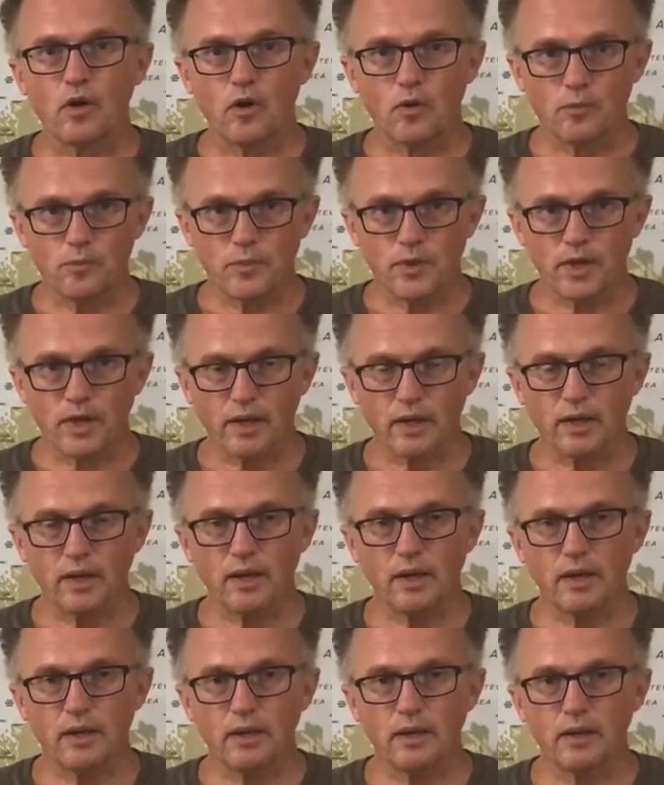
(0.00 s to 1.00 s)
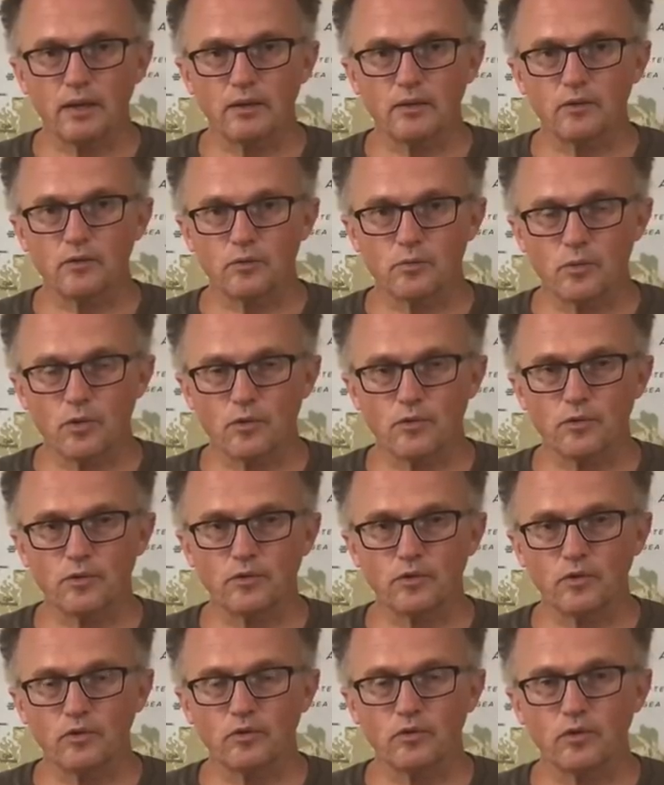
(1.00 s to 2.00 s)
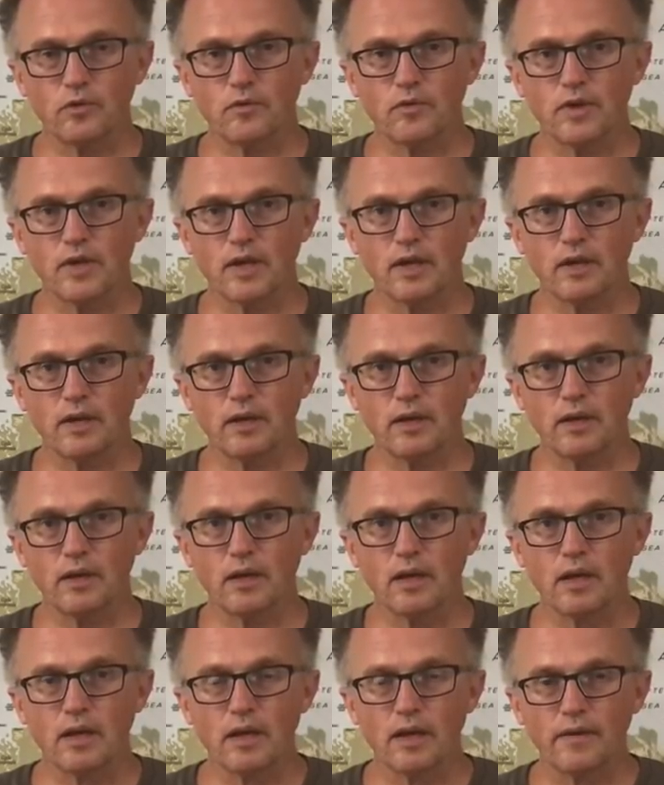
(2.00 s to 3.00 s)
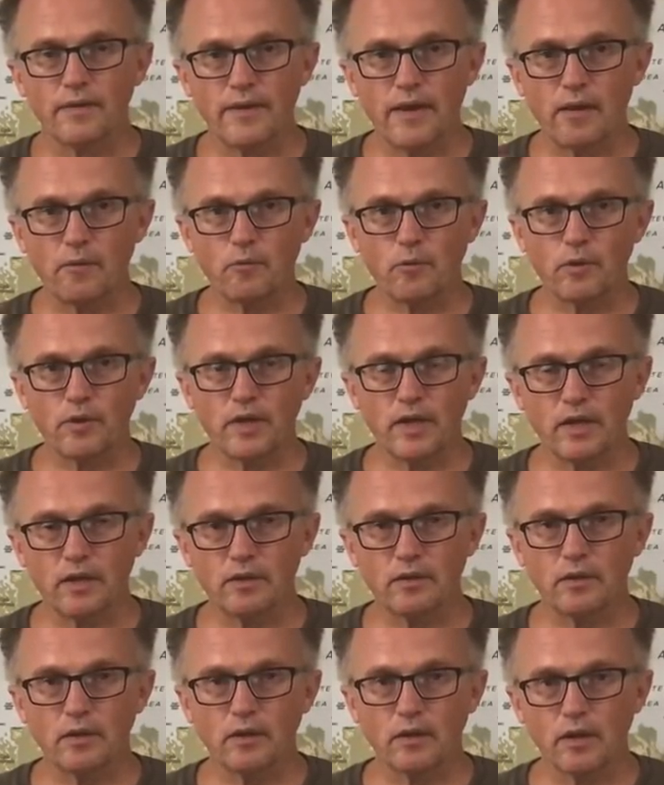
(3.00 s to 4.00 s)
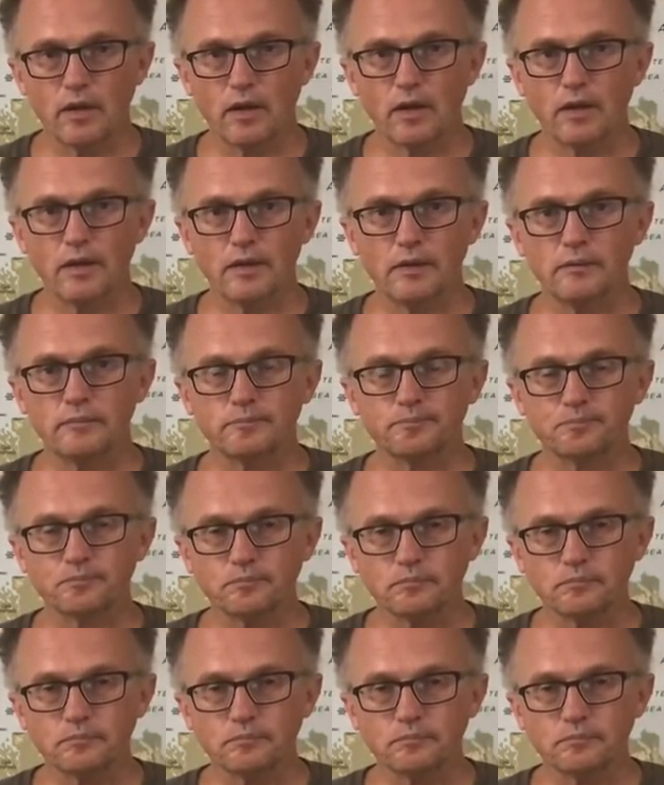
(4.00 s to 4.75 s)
ohmic heating, there's more resistive heating, and that will heat the line.